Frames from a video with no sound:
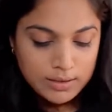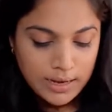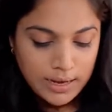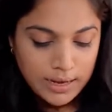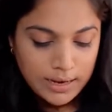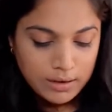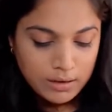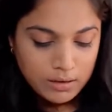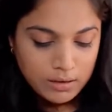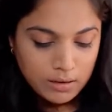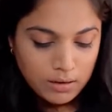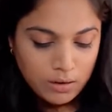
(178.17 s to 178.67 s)

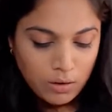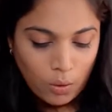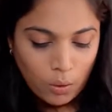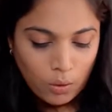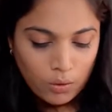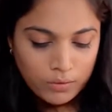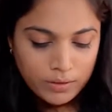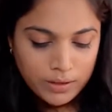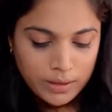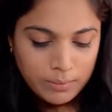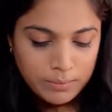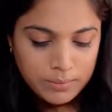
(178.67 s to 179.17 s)
and all
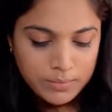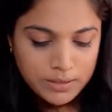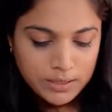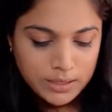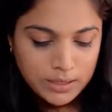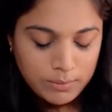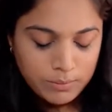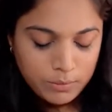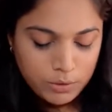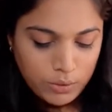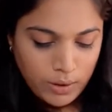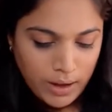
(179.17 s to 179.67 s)
of them
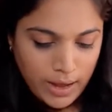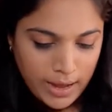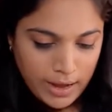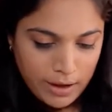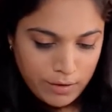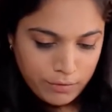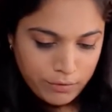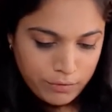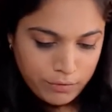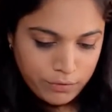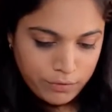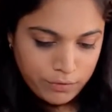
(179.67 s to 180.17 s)
seem to
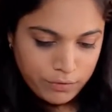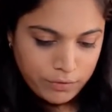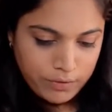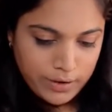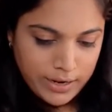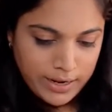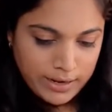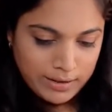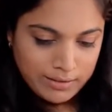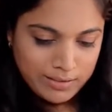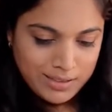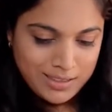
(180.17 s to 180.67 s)
have
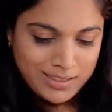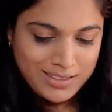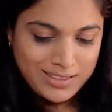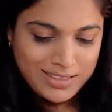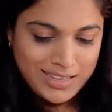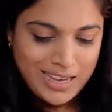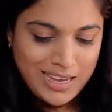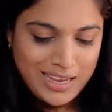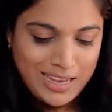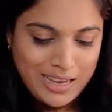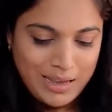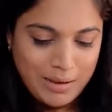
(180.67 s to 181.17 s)
like the
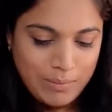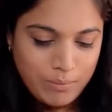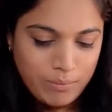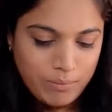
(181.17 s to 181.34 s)
same